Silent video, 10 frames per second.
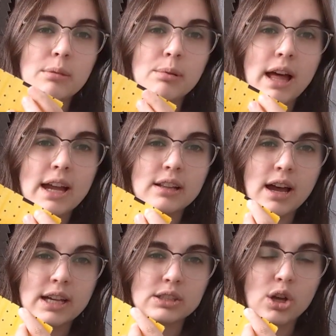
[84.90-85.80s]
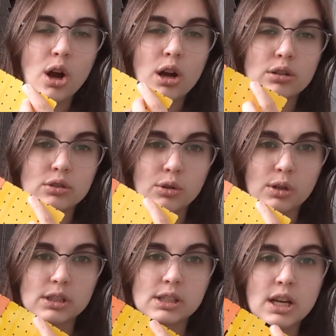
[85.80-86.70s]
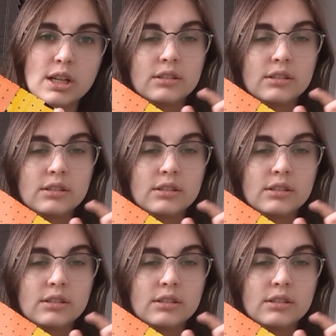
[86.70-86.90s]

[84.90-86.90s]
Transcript: the black lines are doors.